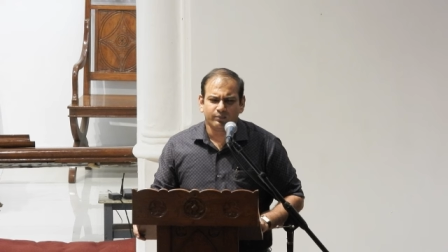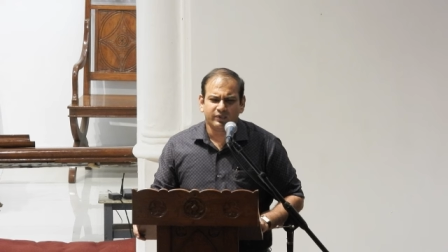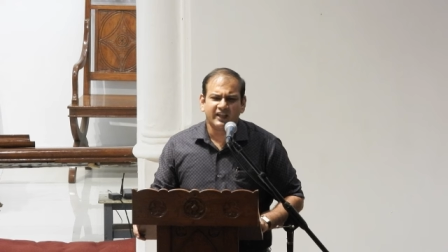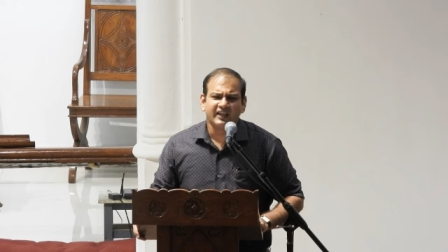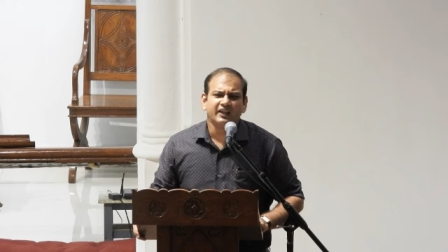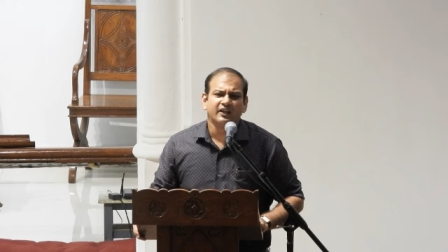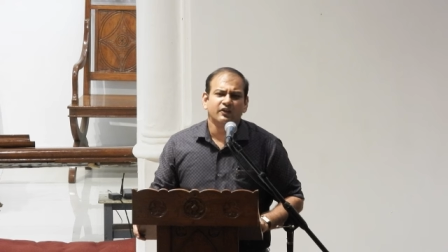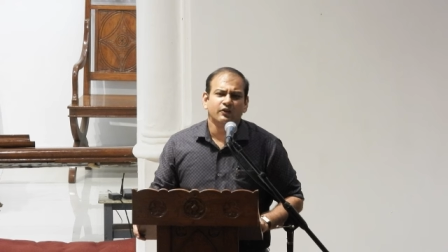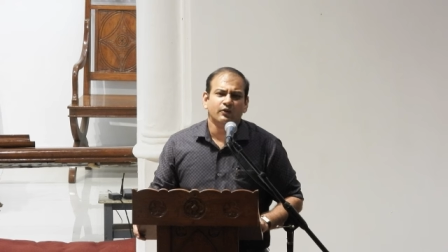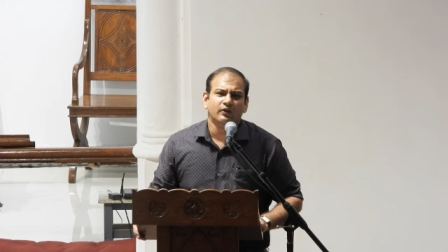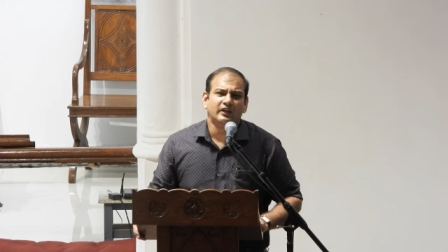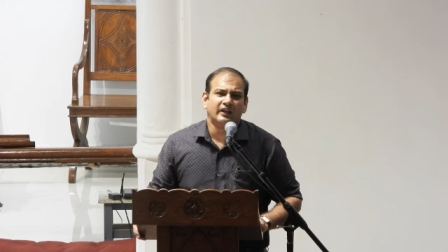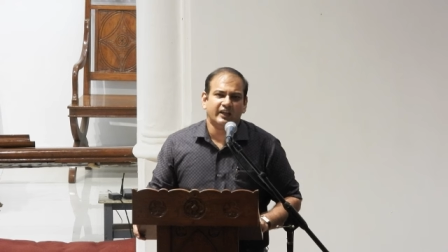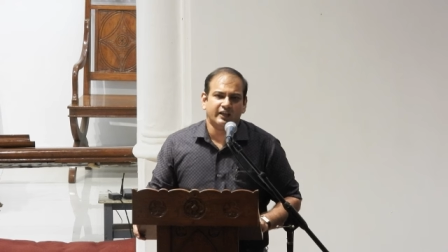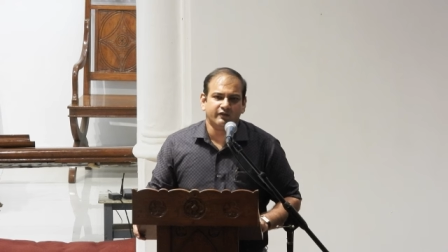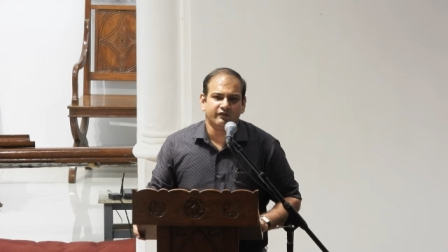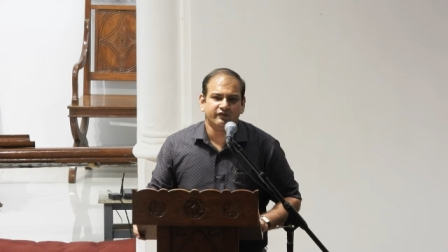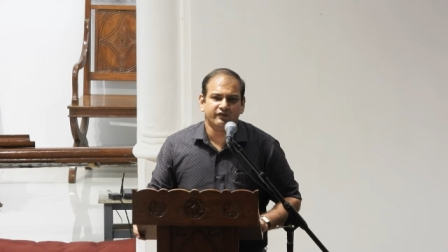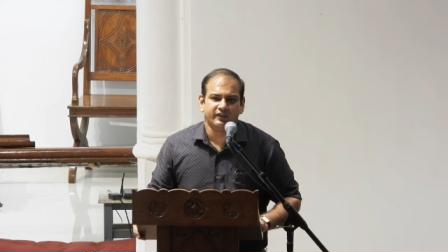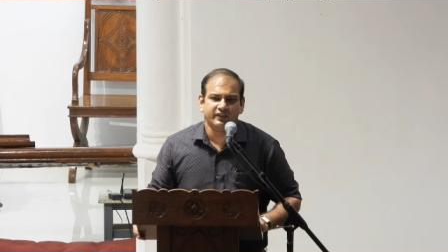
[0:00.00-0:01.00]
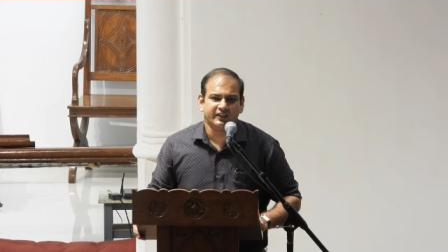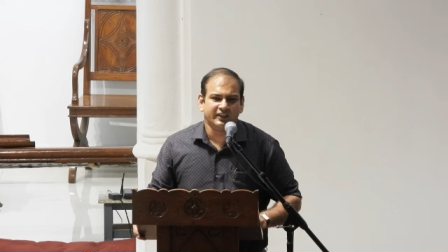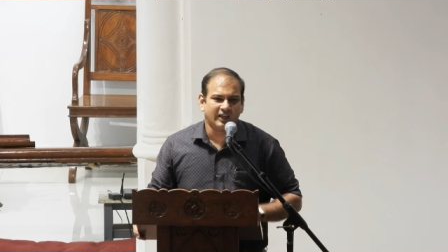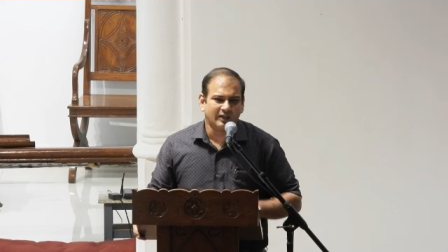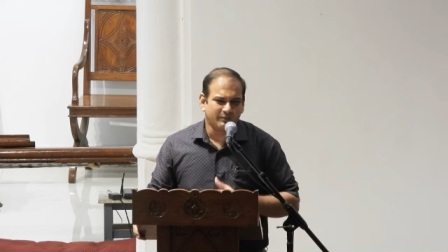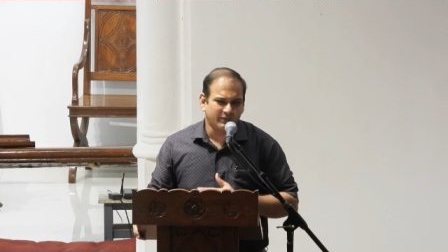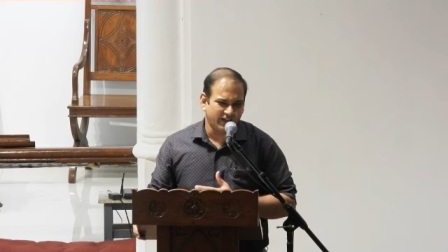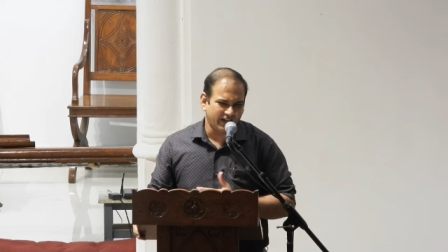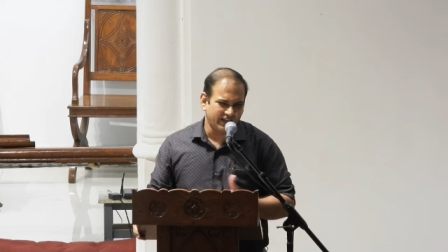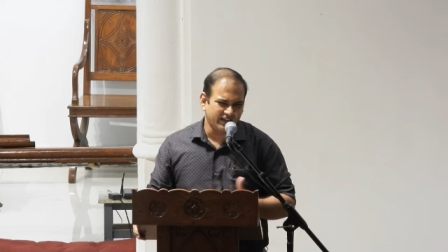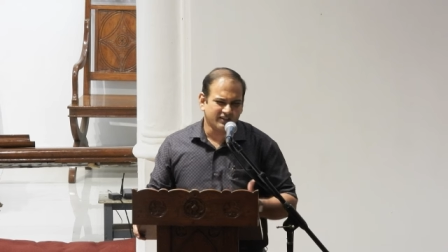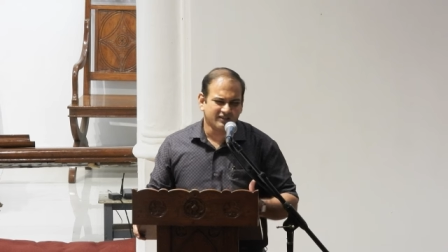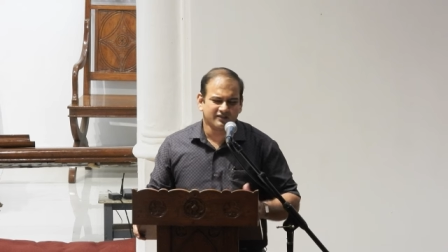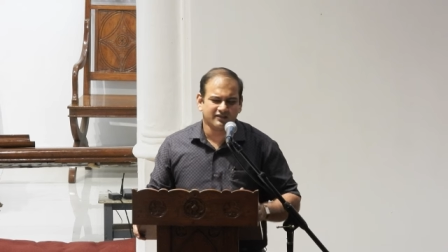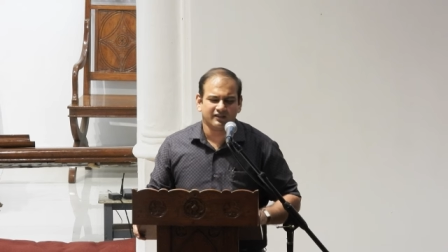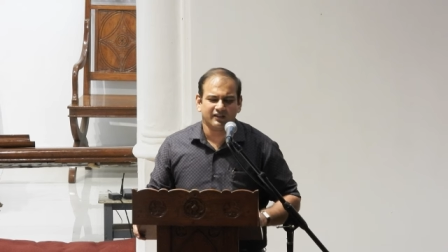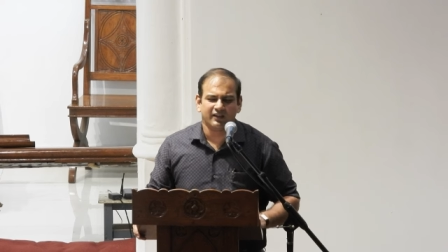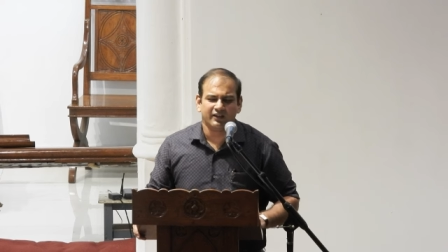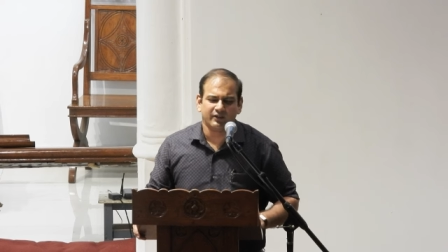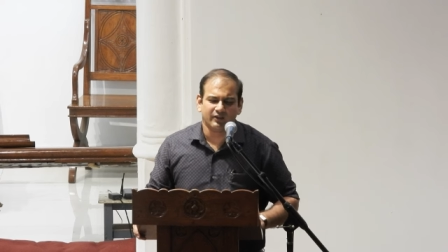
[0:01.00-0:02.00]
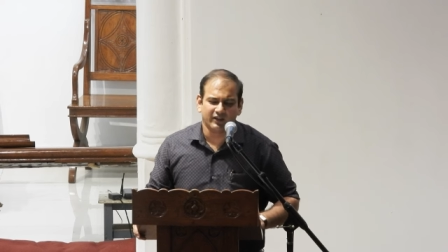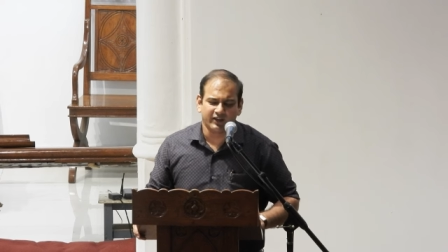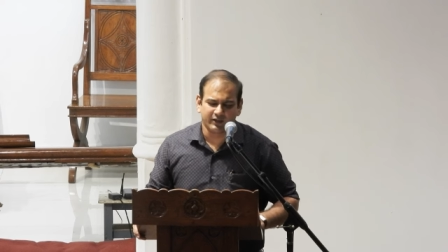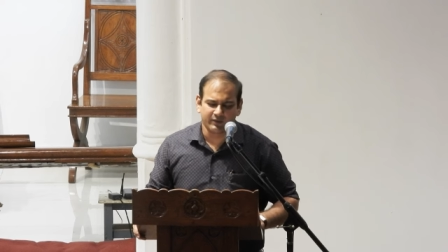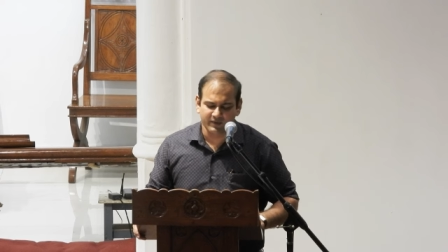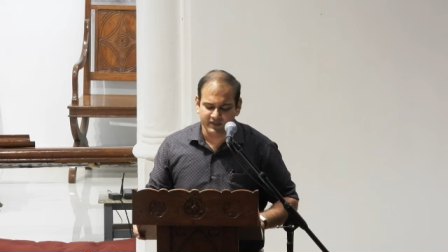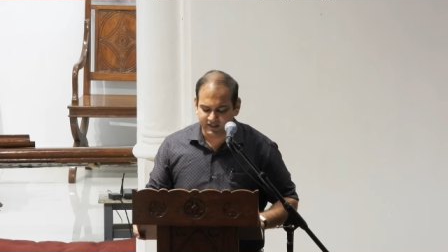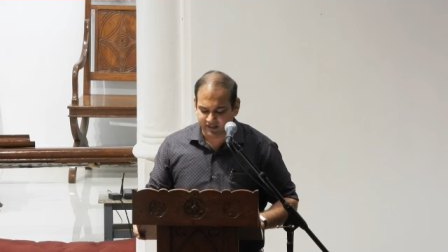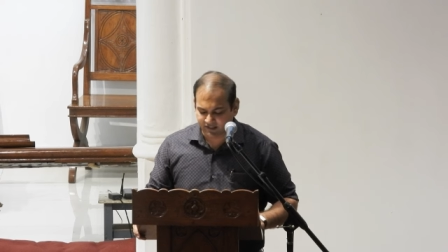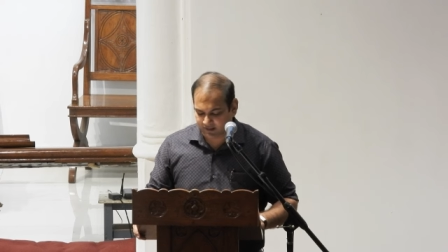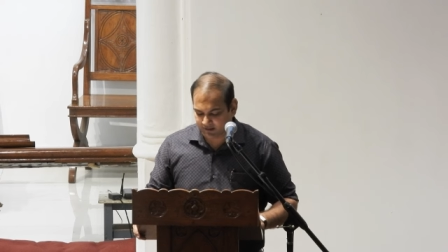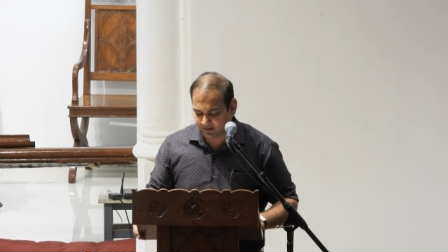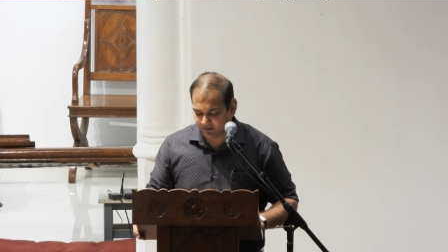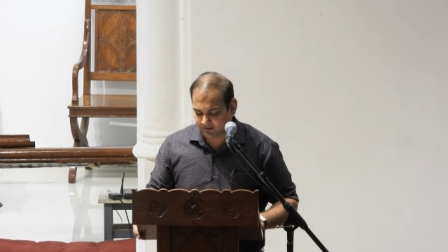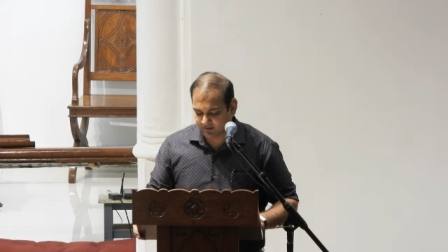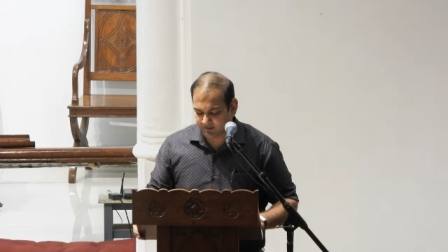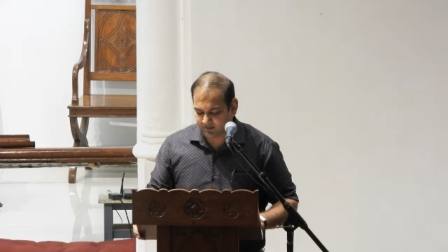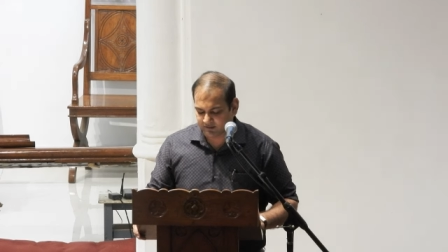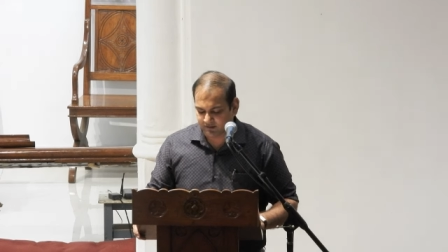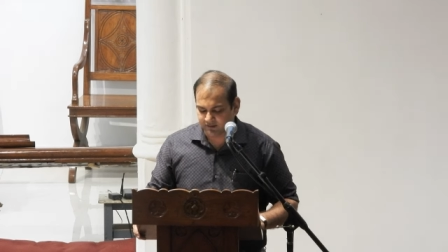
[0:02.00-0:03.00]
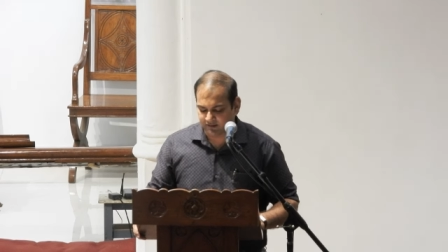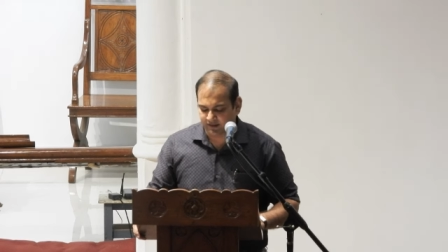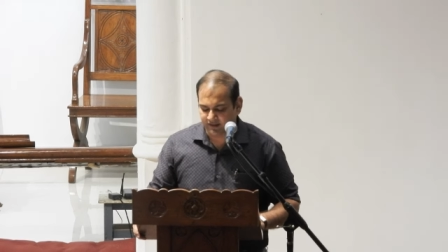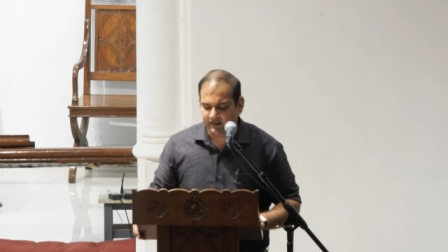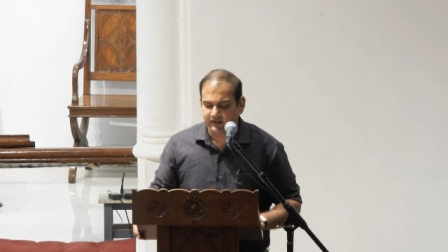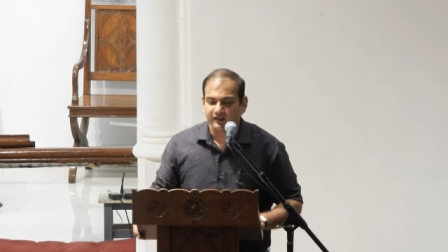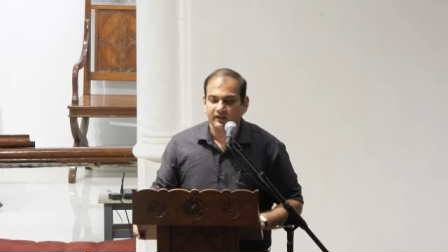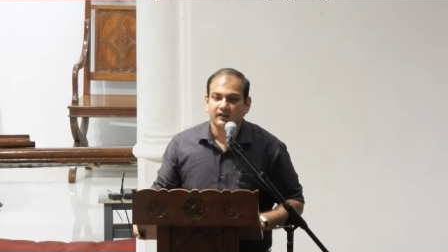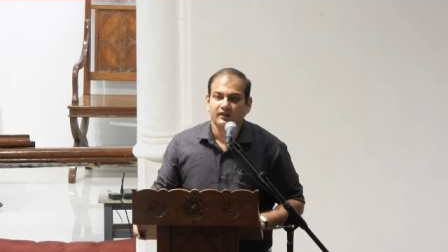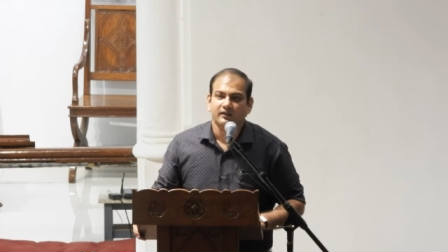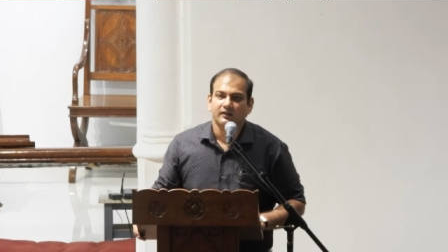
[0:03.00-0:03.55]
plaguing your life. It can be any scenario, like we said, right?